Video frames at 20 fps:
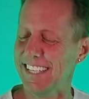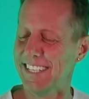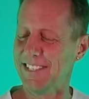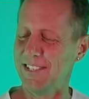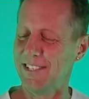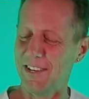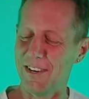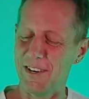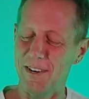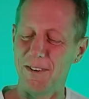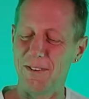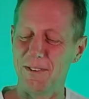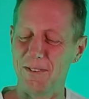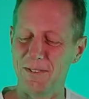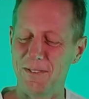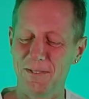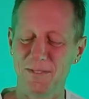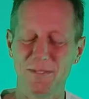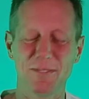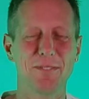
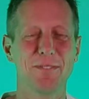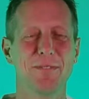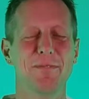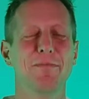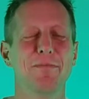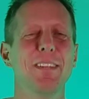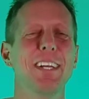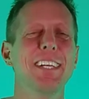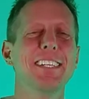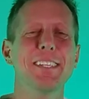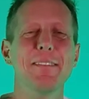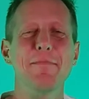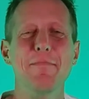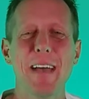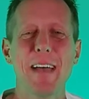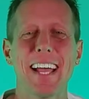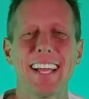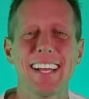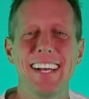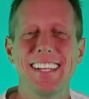So let's get
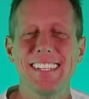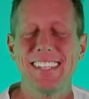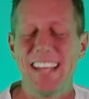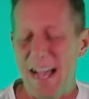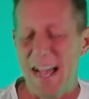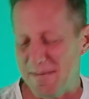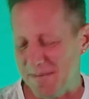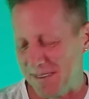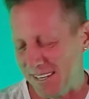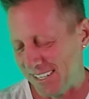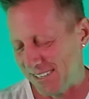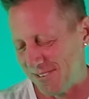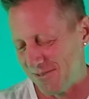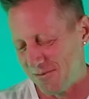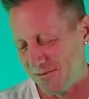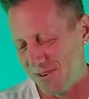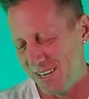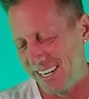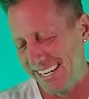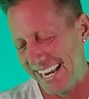back on topic.
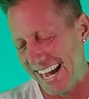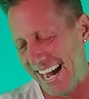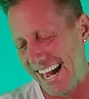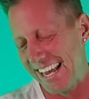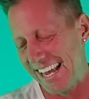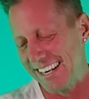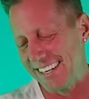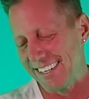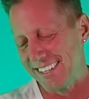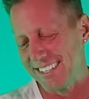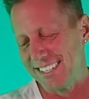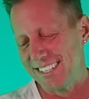We got